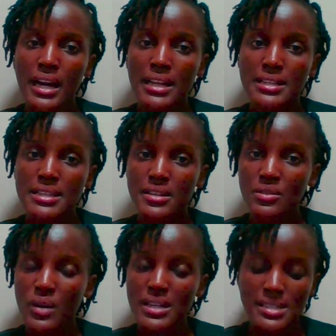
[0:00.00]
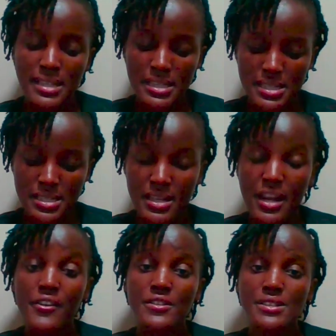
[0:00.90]
And the worst case
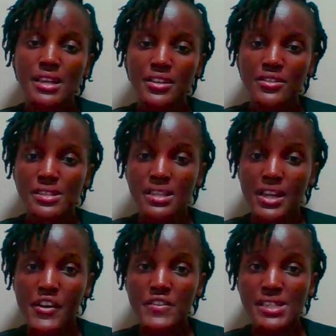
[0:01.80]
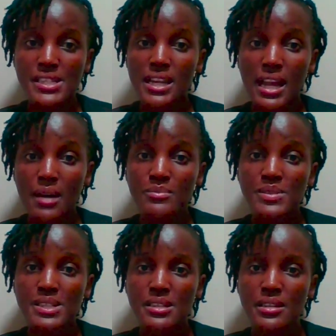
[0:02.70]
scenarios are using kerosene
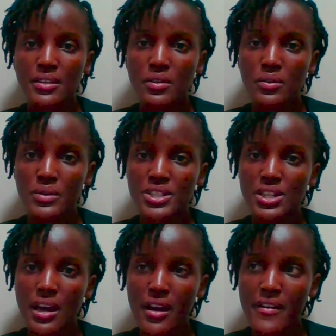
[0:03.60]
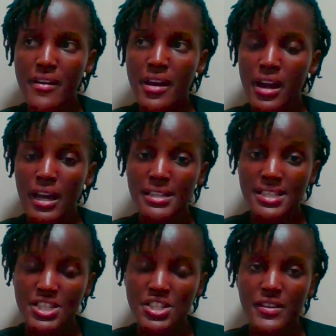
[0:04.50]
lamps, which are
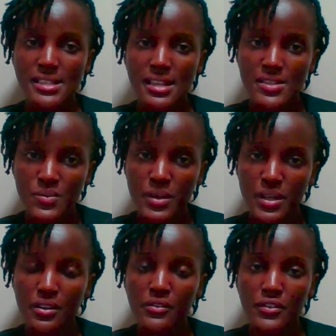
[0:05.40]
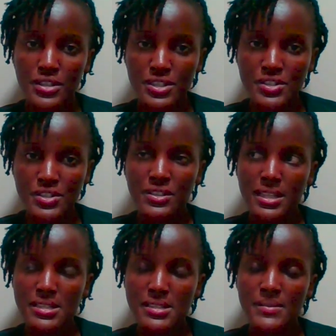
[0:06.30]
dangerous as well for the
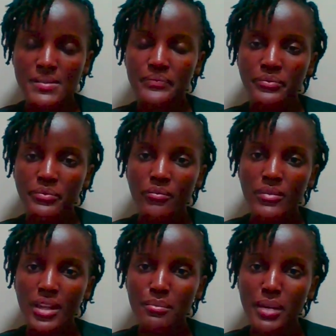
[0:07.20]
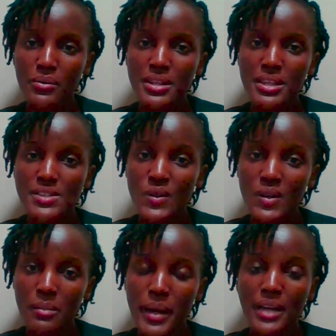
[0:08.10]
students. But with the
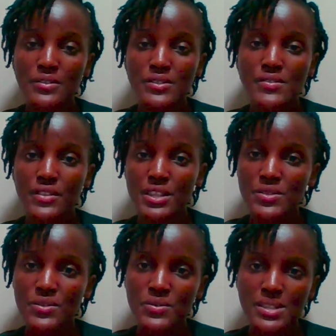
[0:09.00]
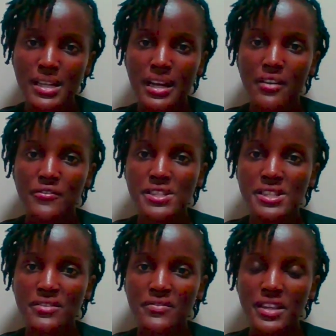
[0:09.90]
solar panels for the schools that have
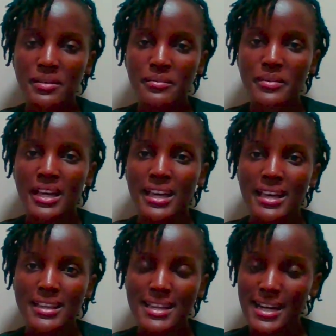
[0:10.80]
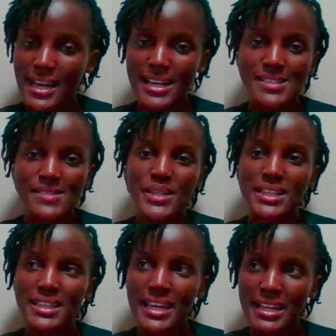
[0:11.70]
received them, that has
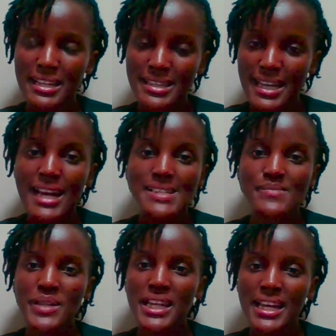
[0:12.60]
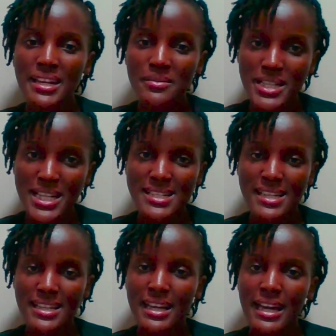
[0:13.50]
been
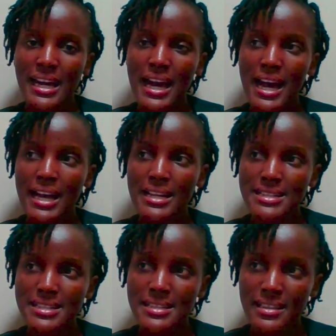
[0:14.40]
eliminated, and